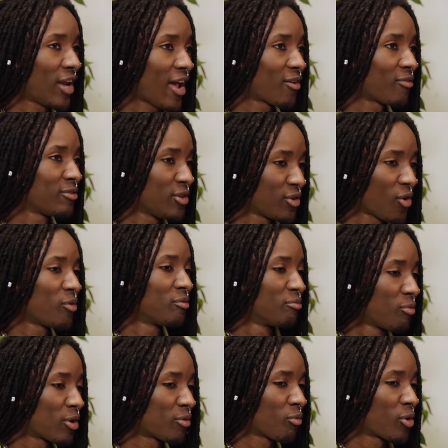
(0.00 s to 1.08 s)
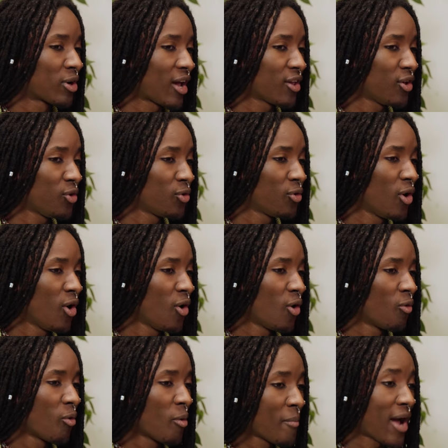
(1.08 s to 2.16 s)
like, you know, what
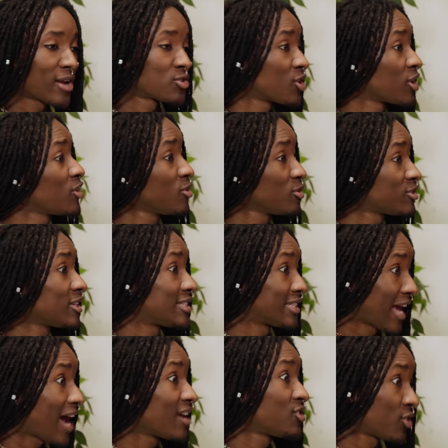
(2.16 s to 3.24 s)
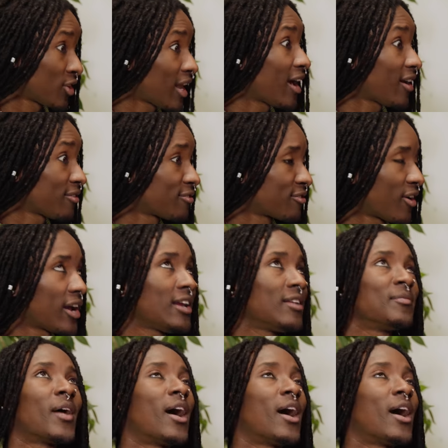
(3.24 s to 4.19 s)
mantra are you using to guide your life, right?